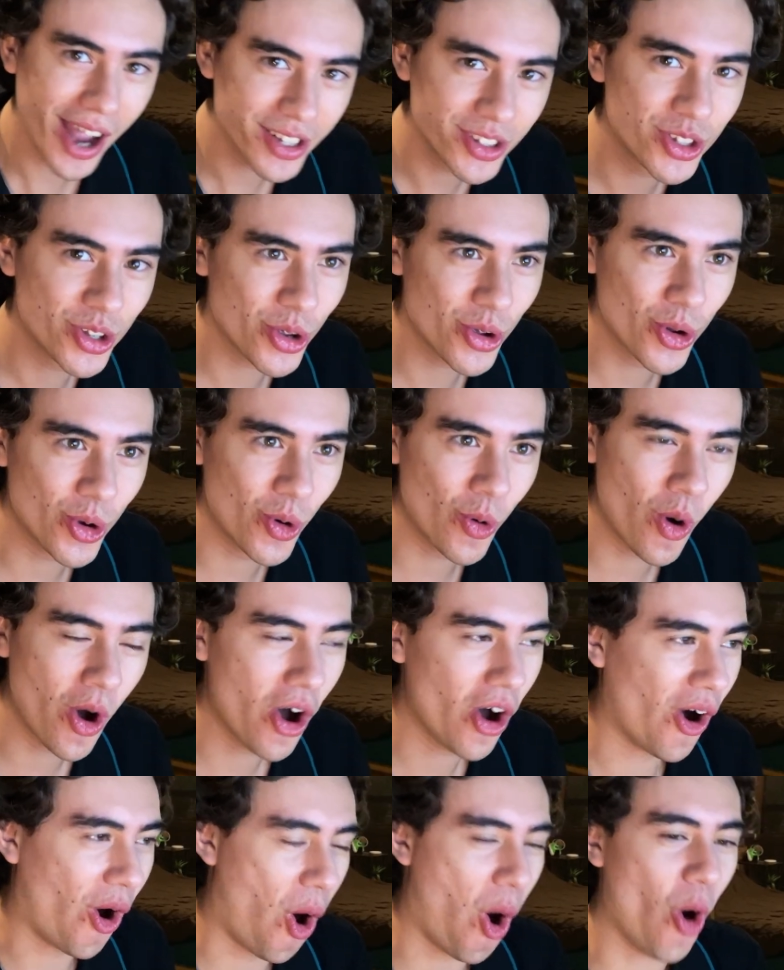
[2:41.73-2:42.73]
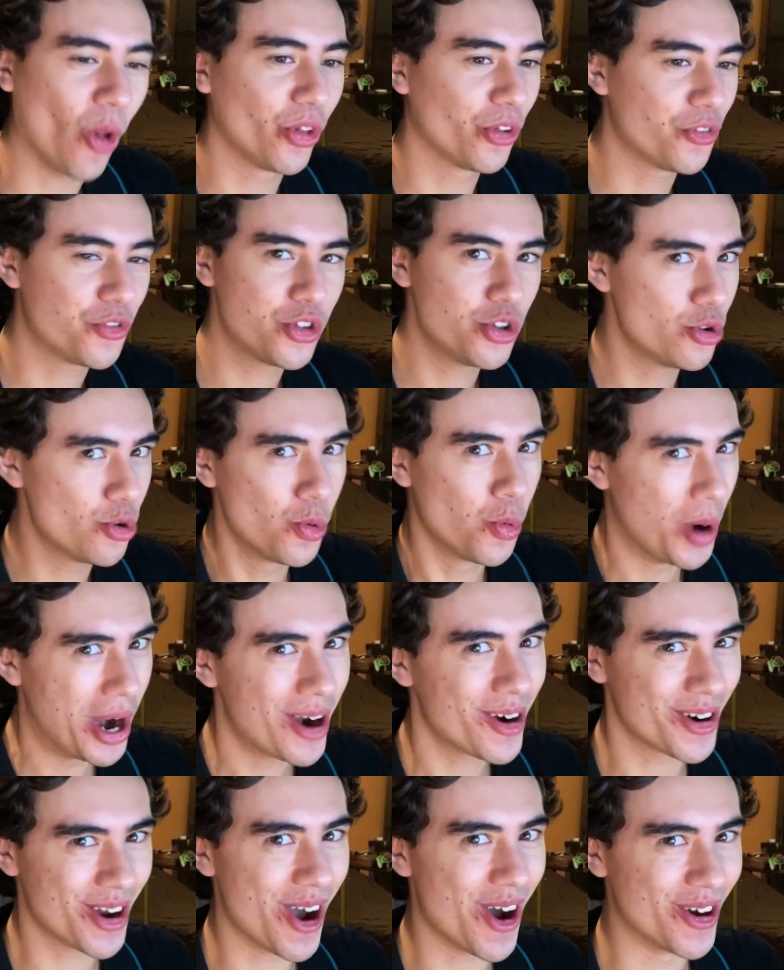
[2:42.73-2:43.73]
do all of you
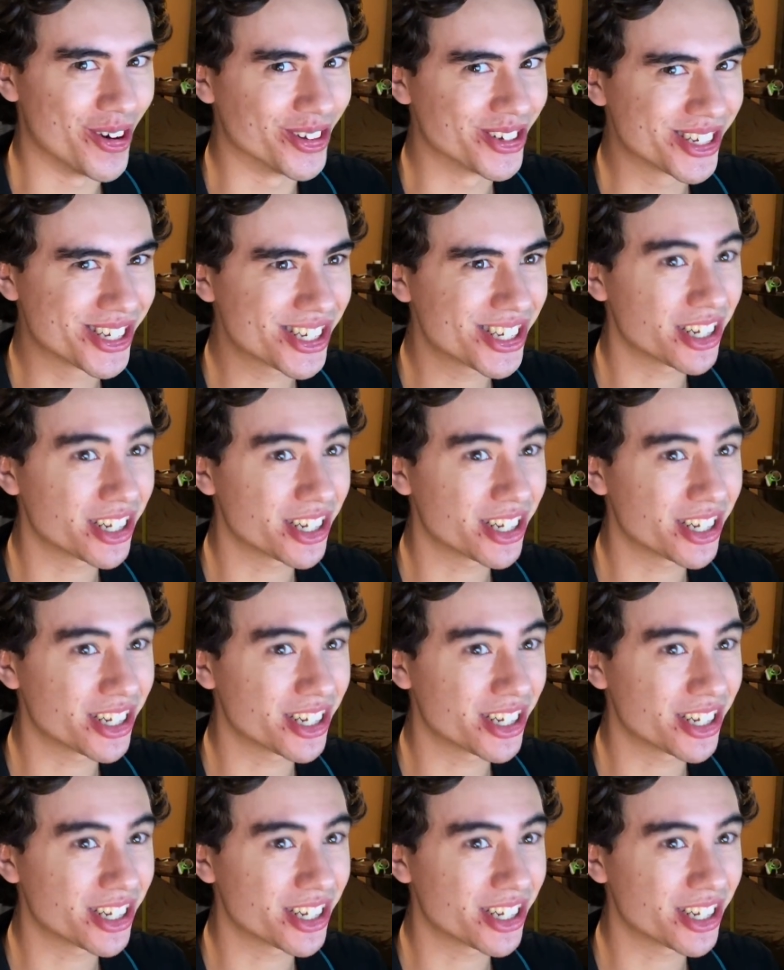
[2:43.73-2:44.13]
weirdos,